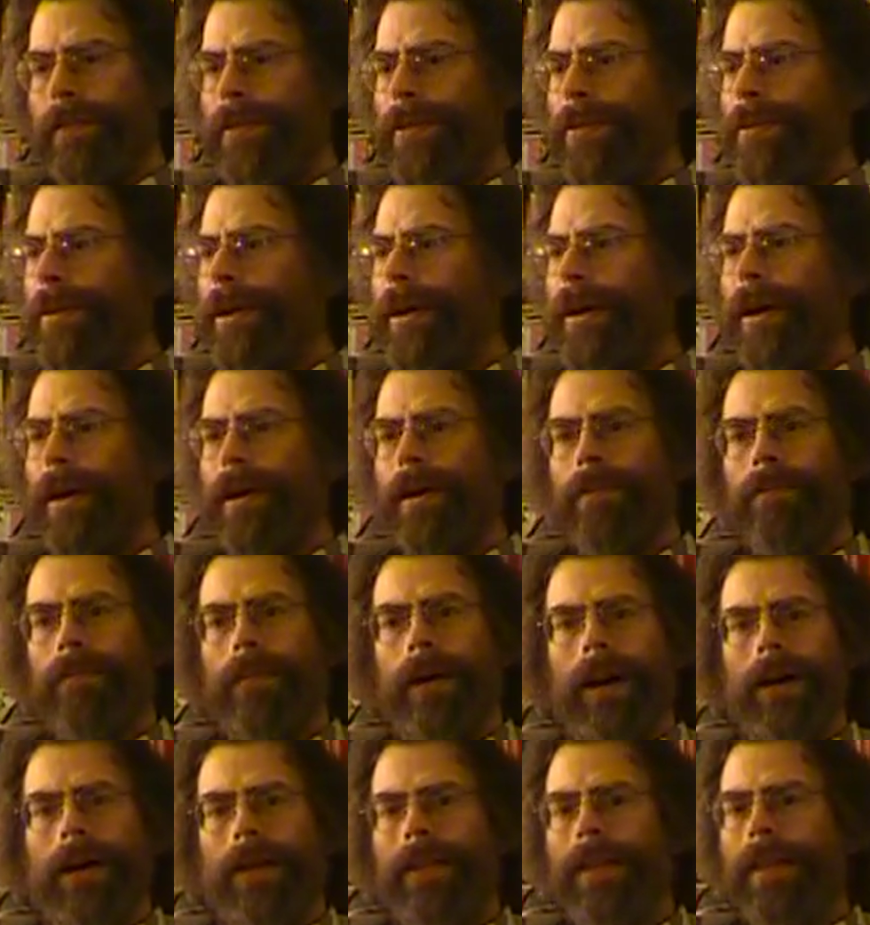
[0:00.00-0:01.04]
300
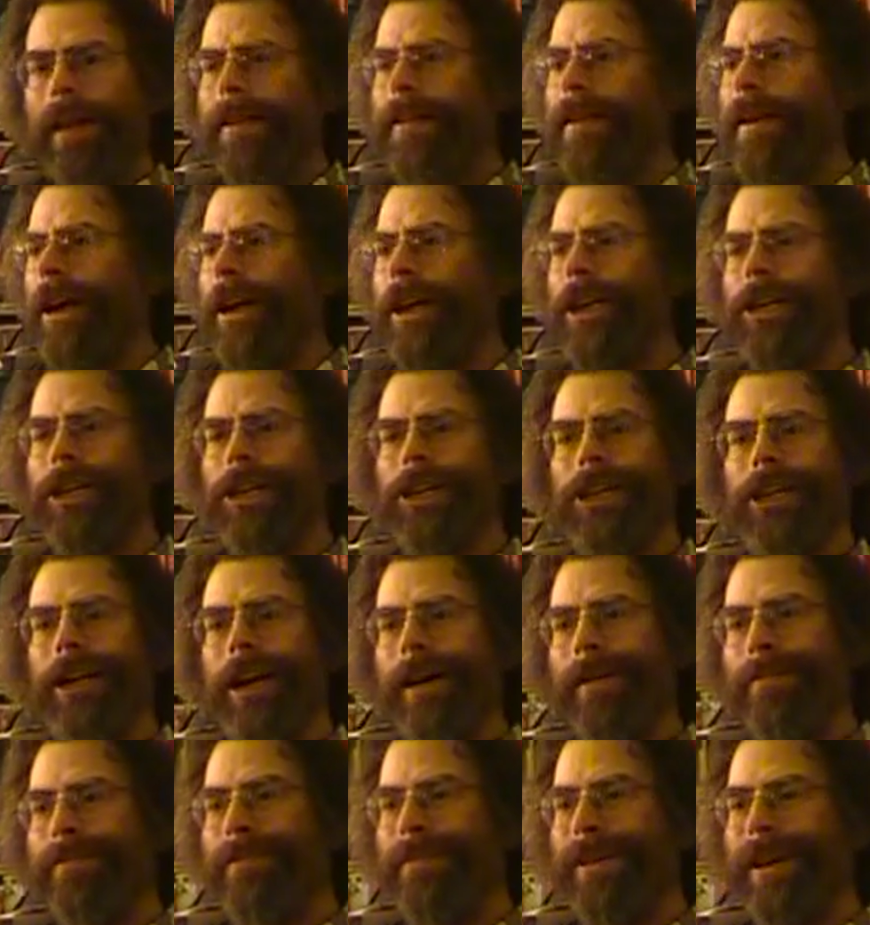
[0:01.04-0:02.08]
bucks, that's a
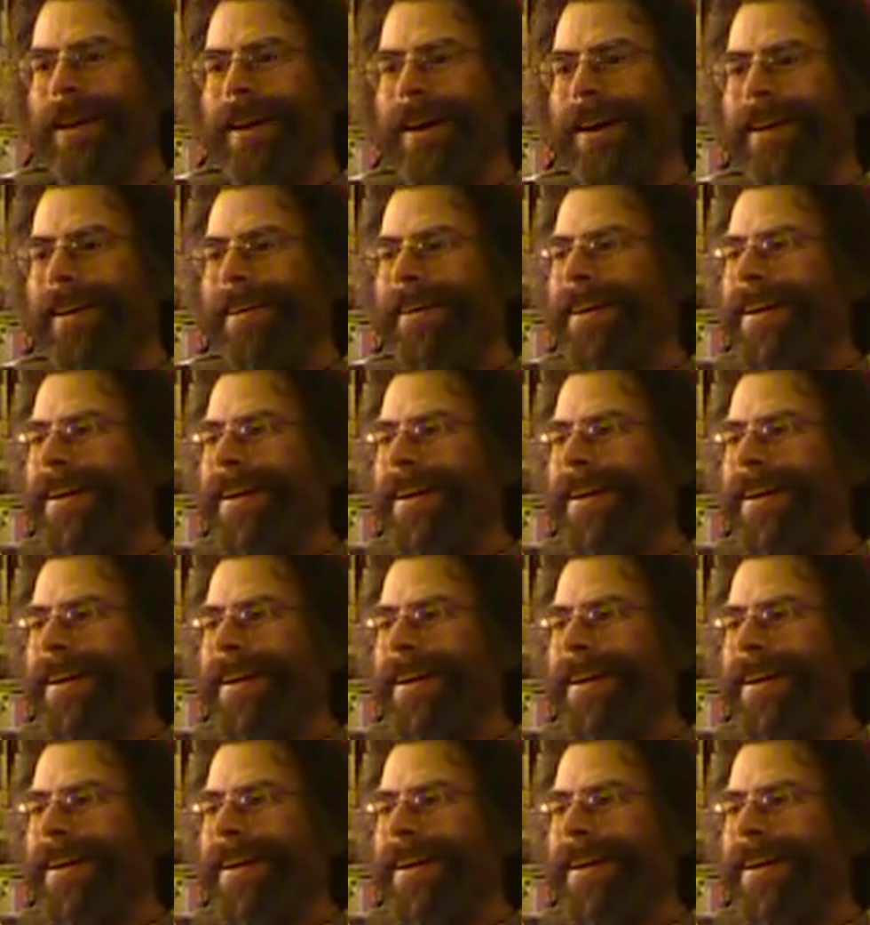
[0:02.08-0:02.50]
ship, you know?